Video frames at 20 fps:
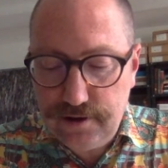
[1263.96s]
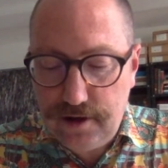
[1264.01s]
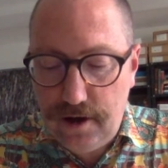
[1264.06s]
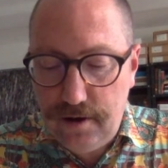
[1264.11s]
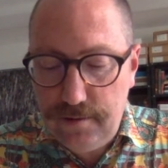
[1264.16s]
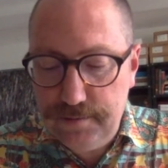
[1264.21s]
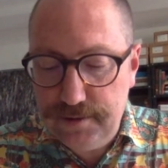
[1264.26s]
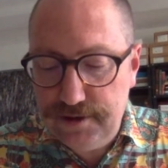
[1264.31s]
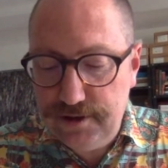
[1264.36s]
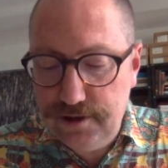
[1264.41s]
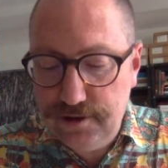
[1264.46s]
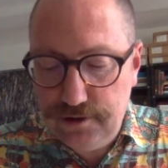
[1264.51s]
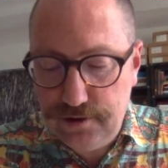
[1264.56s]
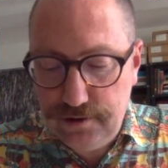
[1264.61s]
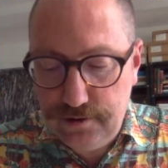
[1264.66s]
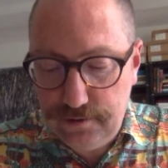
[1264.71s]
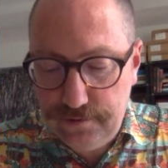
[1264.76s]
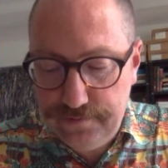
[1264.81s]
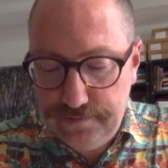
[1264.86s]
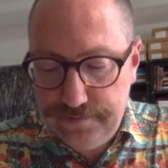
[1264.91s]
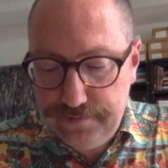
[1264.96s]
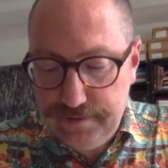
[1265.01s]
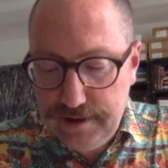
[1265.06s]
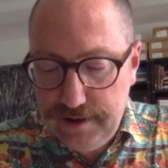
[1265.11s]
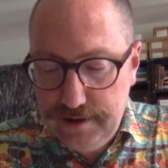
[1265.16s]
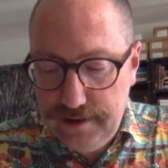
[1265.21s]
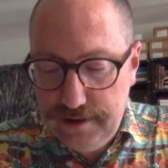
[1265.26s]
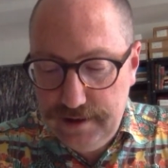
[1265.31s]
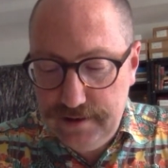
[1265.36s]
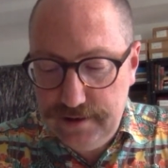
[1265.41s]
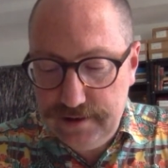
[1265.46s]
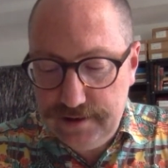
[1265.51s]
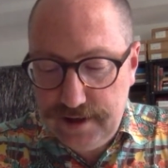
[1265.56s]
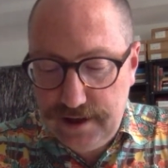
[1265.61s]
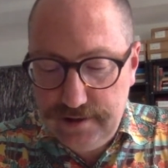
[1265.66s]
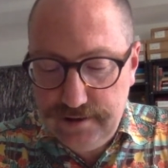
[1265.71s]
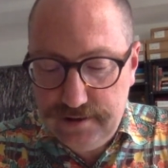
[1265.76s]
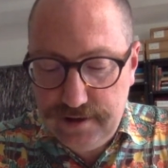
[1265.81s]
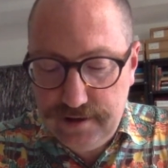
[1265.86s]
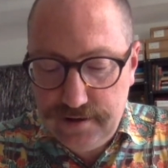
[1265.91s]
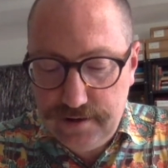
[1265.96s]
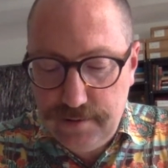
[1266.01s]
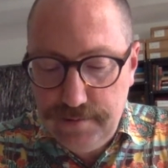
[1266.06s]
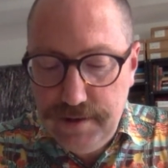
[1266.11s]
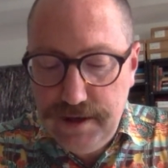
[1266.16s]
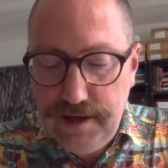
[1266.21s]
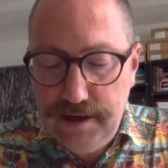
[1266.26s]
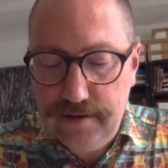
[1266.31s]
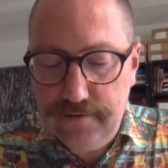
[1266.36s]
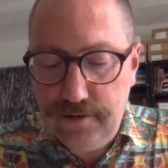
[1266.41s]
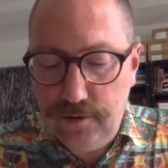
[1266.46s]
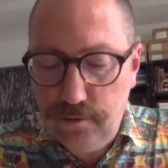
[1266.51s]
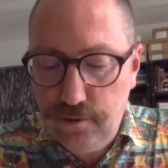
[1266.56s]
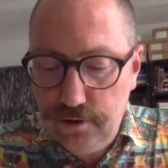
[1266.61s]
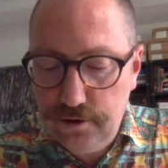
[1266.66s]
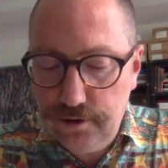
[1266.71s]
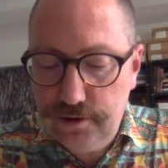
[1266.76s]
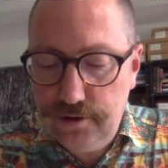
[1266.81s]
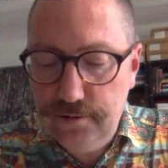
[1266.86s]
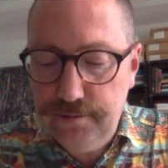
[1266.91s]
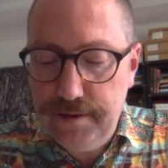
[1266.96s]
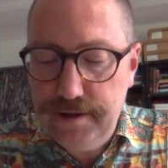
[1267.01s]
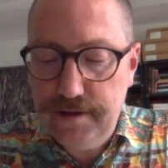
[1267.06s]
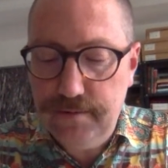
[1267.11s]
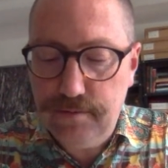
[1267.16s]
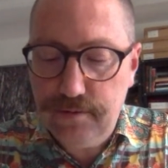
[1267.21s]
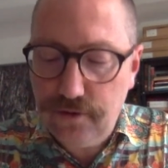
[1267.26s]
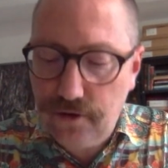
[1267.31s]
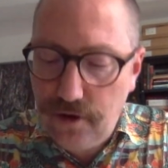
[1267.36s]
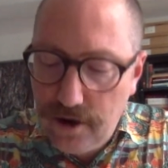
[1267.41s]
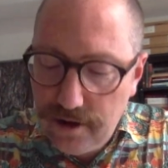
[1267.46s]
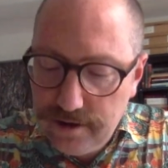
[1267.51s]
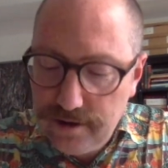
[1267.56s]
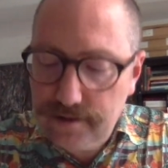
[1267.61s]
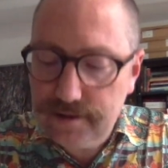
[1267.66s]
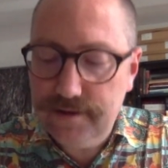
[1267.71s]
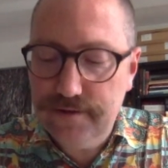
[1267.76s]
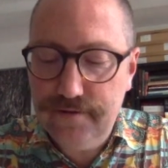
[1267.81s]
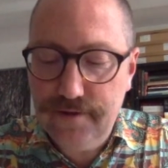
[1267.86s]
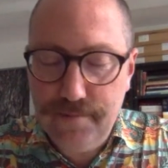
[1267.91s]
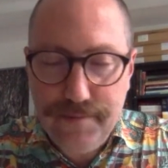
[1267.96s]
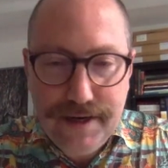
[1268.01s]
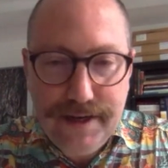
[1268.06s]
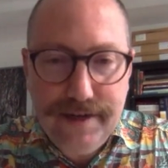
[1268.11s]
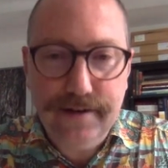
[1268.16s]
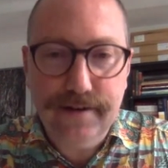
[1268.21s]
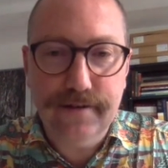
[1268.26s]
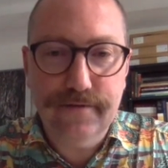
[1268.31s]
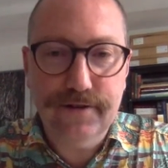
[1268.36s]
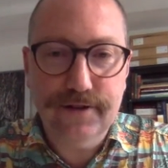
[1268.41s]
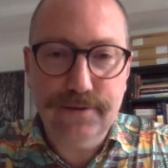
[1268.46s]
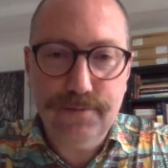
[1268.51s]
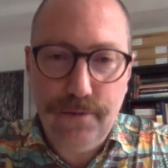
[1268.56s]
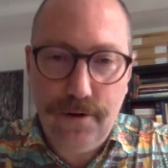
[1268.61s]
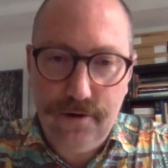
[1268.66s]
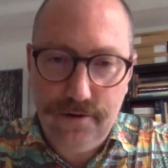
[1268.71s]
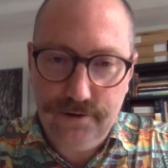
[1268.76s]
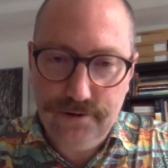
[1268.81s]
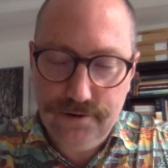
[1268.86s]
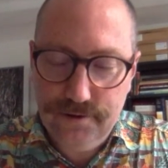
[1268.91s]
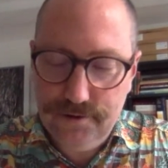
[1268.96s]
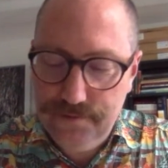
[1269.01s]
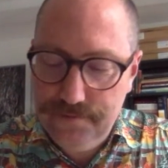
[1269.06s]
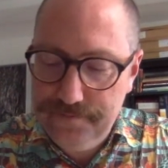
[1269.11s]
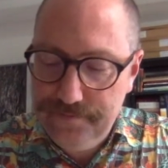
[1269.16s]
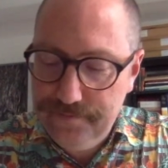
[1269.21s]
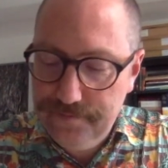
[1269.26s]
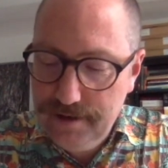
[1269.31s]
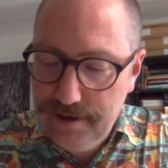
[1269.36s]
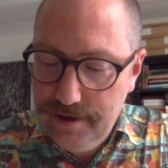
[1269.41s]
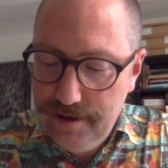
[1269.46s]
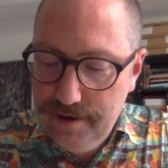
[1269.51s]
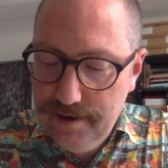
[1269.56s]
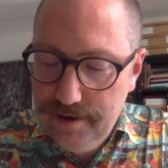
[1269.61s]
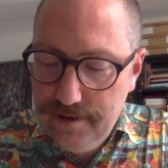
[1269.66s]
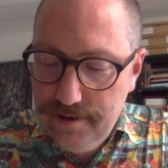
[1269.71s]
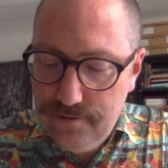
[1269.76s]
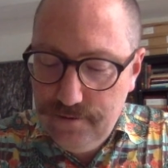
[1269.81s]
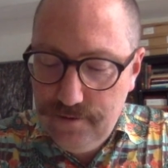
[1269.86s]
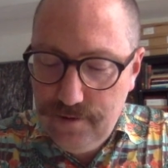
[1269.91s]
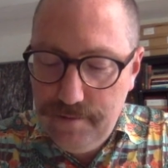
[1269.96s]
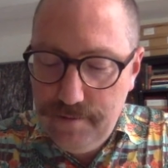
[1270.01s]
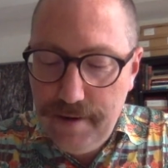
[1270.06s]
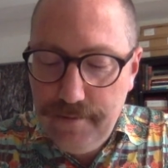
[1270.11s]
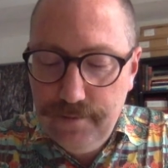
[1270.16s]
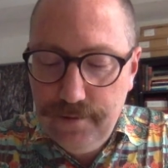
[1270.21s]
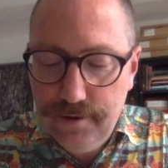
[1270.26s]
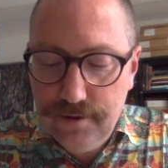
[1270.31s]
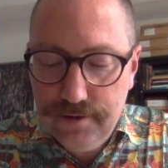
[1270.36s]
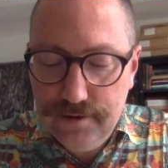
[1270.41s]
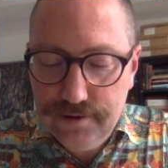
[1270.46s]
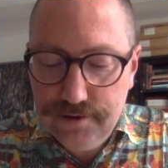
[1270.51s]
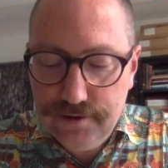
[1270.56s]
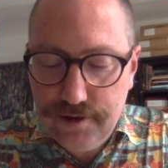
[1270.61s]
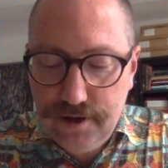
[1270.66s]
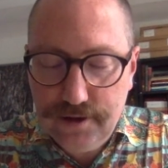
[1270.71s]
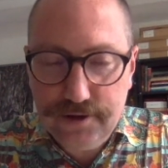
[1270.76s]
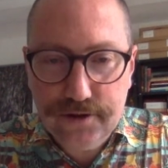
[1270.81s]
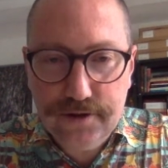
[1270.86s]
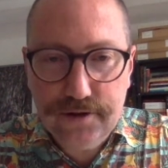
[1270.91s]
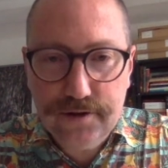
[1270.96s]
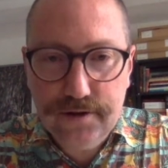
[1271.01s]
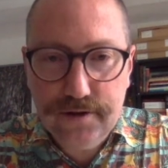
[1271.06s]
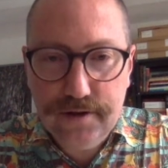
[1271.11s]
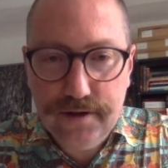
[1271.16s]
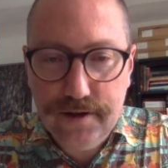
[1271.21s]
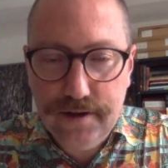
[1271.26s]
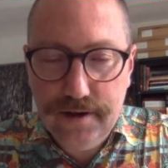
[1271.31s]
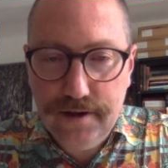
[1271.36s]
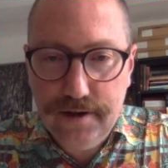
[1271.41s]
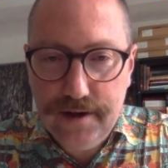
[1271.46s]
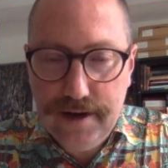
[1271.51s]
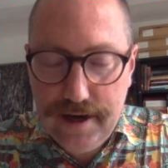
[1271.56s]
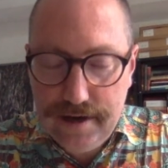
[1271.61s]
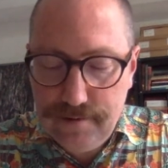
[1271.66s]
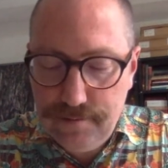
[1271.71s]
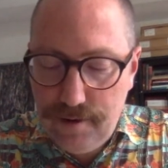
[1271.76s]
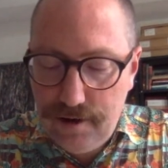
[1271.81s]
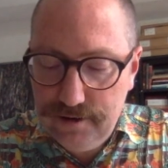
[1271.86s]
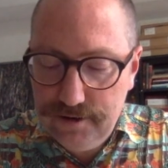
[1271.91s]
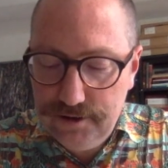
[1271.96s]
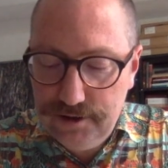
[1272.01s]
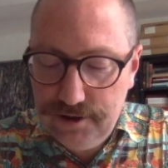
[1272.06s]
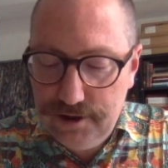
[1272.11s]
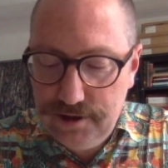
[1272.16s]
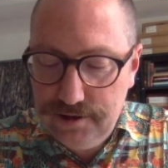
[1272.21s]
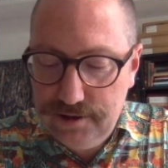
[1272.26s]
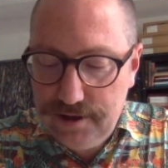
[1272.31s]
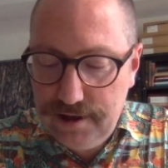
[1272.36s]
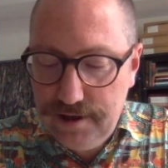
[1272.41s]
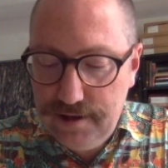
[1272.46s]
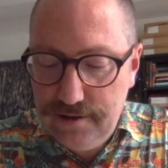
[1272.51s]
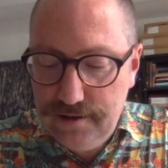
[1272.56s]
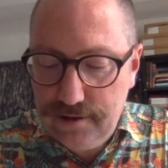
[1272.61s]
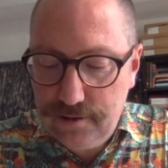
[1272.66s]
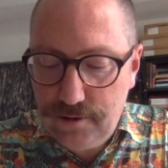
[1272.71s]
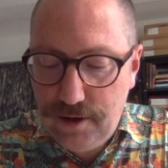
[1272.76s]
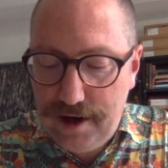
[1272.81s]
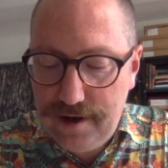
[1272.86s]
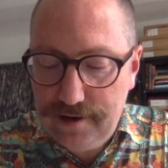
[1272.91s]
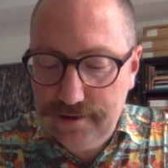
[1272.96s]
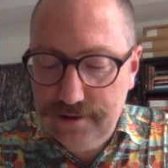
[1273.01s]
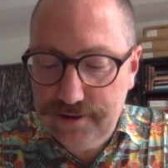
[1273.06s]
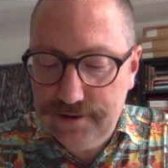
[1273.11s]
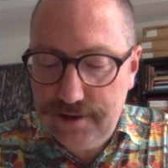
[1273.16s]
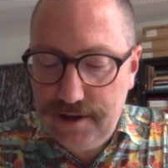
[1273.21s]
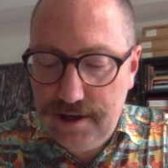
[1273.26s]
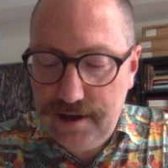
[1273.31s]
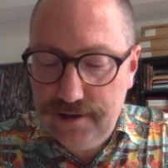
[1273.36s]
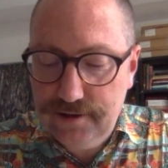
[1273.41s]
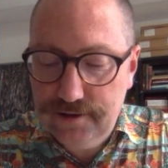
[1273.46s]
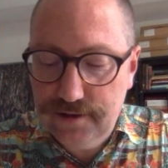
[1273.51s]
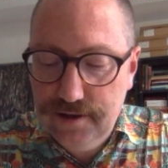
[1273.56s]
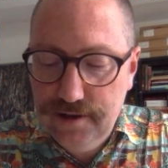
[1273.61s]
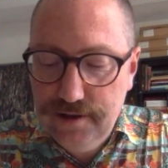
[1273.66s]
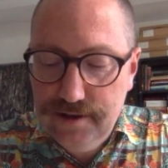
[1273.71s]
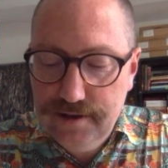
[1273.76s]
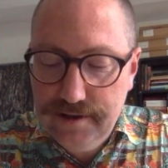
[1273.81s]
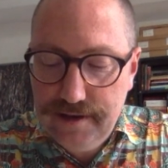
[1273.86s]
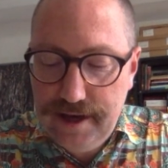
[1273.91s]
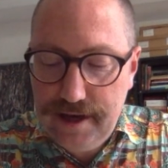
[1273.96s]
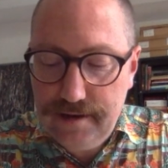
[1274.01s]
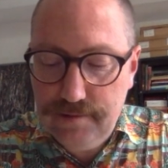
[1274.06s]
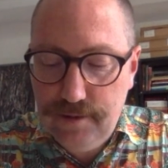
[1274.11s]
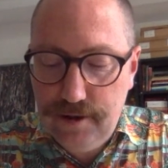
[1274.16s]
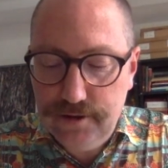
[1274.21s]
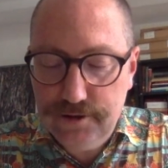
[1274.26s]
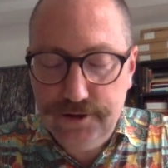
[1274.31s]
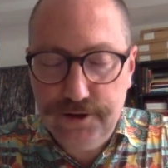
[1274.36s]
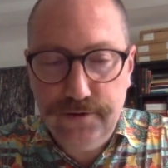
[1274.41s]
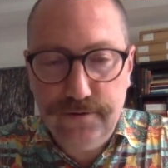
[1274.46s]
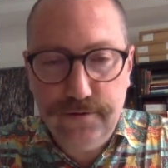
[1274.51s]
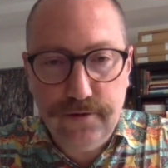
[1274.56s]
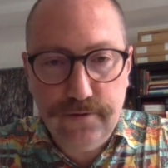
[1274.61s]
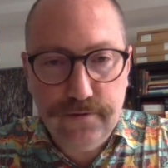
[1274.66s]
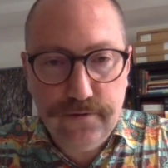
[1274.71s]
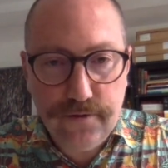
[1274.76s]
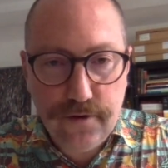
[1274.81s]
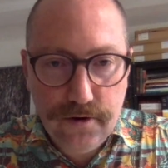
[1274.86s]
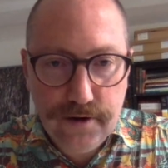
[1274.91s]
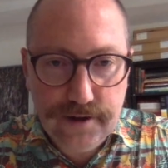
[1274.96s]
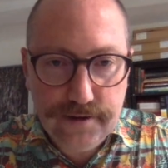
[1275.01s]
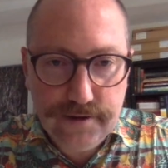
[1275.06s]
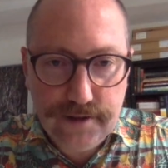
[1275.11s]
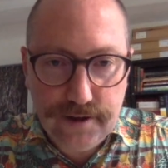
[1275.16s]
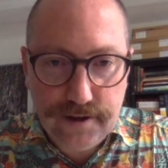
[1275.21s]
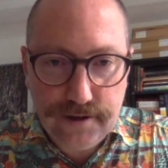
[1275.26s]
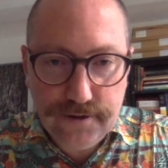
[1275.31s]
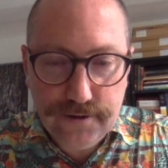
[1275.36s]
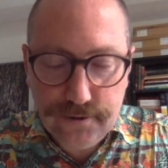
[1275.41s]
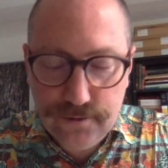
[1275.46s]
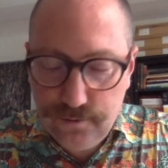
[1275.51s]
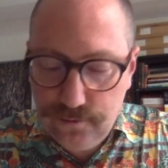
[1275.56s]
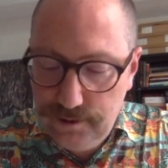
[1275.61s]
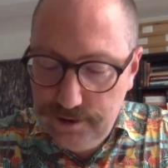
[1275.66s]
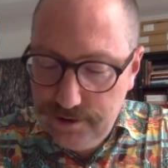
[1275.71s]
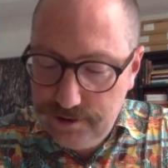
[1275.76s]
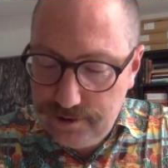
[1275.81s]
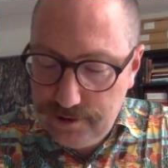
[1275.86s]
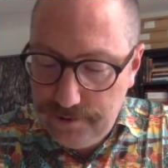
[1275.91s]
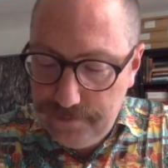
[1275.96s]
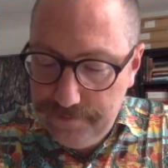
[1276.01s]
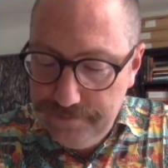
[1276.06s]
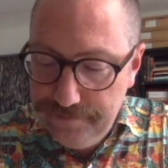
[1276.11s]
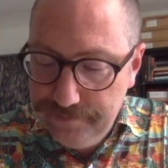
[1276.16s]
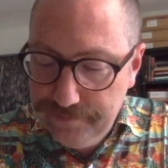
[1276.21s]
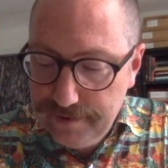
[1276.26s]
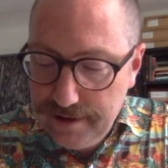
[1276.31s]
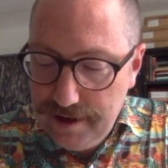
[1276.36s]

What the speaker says: compositional, in the sense that the meaning of a word could be the product of the meaning of its parts. Remember such etymologies in the Cratylus as the etymology for phronesis, wisdom,